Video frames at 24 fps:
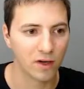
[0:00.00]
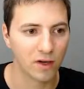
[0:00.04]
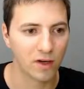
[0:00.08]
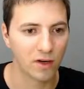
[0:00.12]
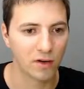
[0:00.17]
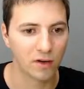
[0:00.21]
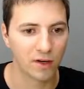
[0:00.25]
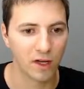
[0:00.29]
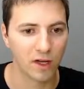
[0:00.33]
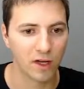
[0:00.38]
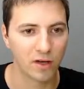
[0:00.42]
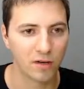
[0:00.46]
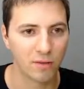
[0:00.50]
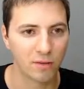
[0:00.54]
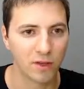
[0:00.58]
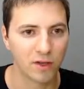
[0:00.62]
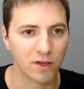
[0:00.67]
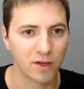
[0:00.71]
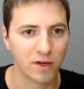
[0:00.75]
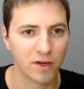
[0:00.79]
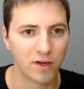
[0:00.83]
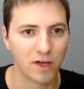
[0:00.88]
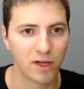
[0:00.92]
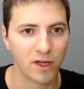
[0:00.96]
Okay,
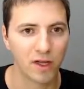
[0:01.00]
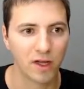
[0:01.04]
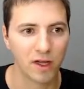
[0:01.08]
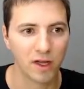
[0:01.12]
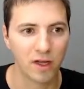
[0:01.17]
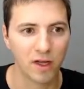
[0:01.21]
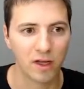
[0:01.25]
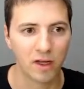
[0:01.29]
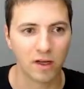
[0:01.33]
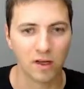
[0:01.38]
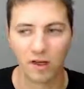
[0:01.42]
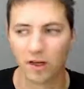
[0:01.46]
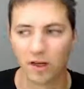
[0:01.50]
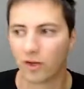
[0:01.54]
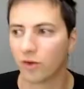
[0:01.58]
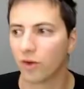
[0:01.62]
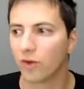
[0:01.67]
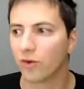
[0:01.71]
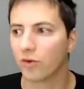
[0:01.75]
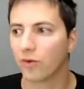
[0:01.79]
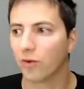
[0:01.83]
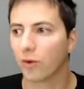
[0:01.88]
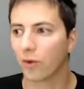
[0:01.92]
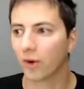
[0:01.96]
battery.
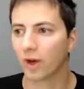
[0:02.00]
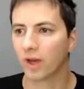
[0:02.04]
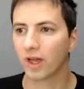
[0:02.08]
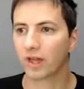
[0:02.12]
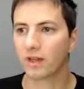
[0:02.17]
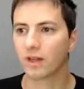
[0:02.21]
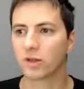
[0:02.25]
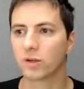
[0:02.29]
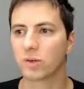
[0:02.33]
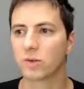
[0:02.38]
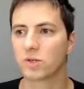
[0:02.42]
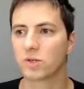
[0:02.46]
Don't forget to